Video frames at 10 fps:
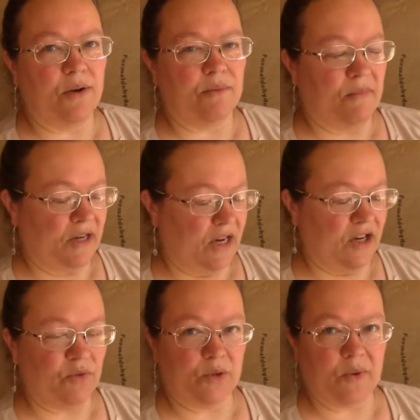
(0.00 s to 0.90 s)
My
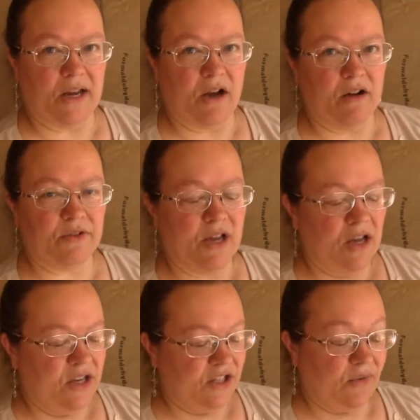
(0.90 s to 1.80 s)
gauge was way off,
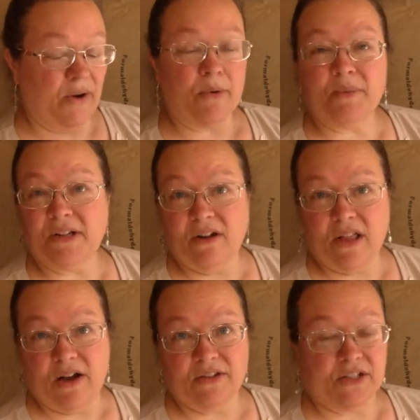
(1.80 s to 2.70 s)
so I ripped it all
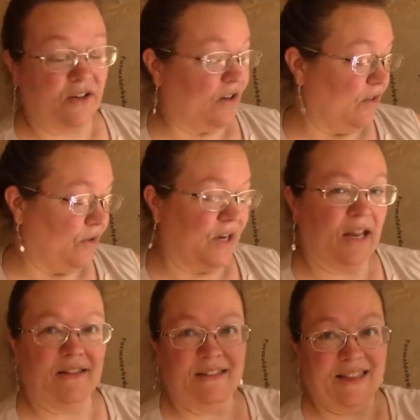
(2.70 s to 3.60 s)
out and started over
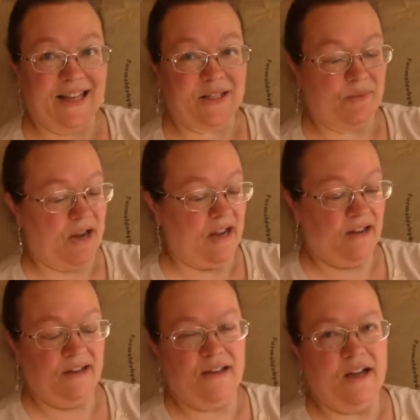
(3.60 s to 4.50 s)
again. That's why
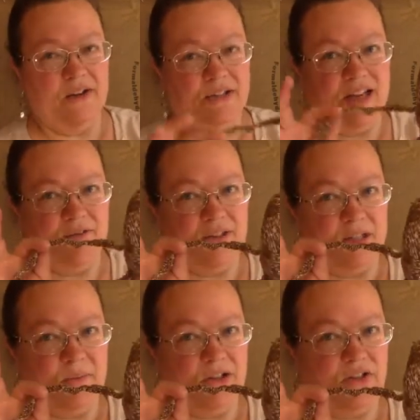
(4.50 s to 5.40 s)
I only have
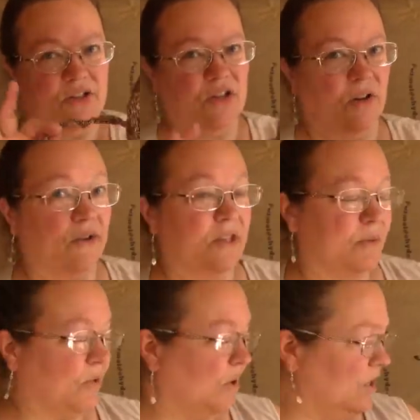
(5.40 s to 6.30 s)
this much to show on this
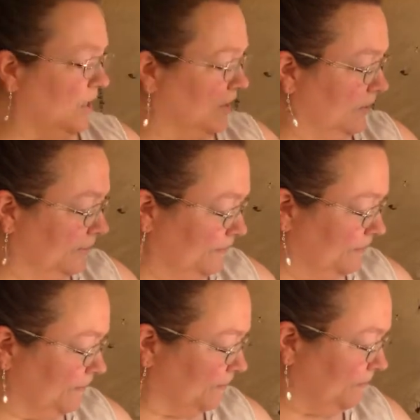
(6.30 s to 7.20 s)
project.
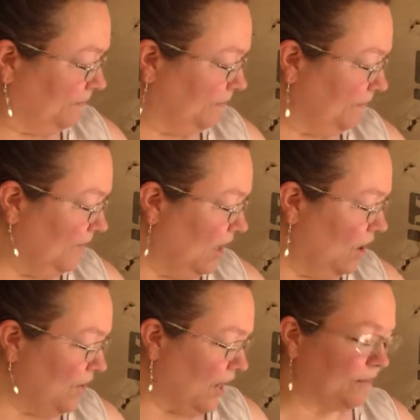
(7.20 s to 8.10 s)

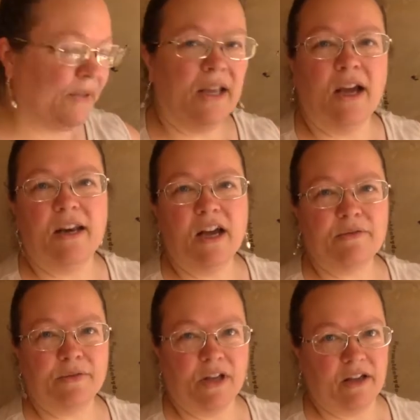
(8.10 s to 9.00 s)
Okay,
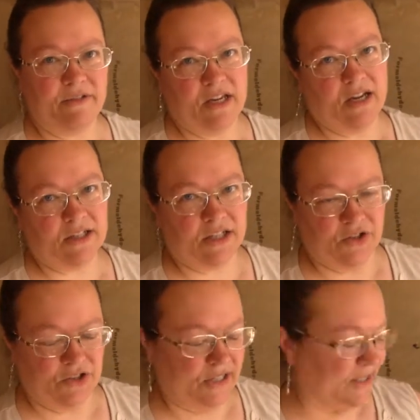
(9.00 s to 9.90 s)
enough of the
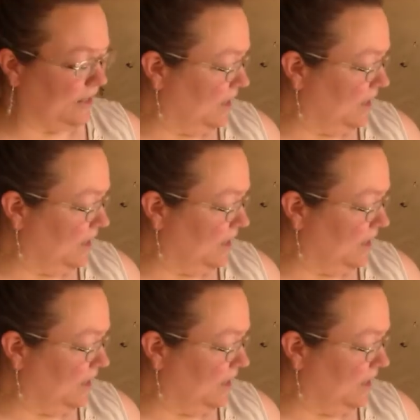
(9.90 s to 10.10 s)
excuses.